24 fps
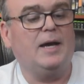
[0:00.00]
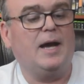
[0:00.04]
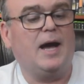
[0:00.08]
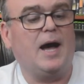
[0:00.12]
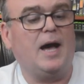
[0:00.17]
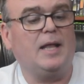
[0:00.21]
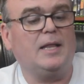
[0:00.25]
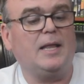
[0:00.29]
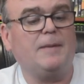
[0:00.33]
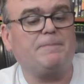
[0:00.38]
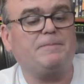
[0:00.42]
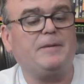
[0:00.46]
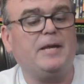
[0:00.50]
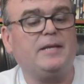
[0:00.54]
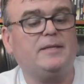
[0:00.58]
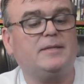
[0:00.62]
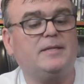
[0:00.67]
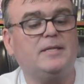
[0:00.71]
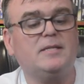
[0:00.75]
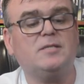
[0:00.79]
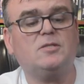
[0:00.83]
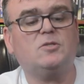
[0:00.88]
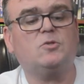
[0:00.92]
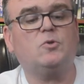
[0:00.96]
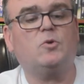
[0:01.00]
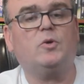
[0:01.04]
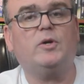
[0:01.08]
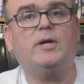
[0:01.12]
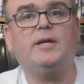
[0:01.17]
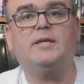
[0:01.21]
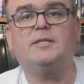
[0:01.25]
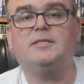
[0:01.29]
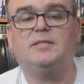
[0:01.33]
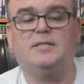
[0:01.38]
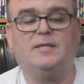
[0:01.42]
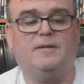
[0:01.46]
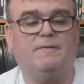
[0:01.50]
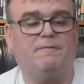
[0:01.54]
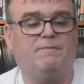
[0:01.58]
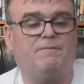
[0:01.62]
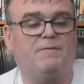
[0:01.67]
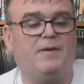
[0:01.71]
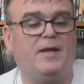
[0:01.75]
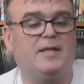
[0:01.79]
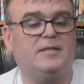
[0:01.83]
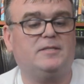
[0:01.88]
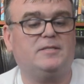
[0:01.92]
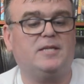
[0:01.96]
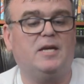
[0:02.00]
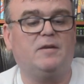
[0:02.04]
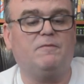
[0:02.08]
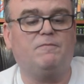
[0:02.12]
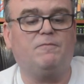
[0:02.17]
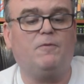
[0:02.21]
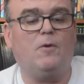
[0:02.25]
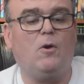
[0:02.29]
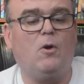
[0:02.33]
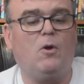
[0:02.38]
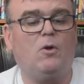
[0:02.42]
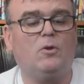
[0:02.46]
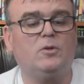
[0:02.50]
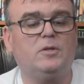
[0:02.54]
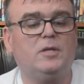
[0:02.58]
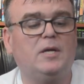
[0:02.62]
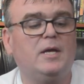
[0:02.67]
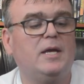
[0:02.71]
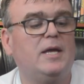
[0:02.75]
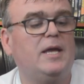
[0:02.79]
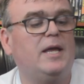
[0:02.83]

I'll update this story as the events unfold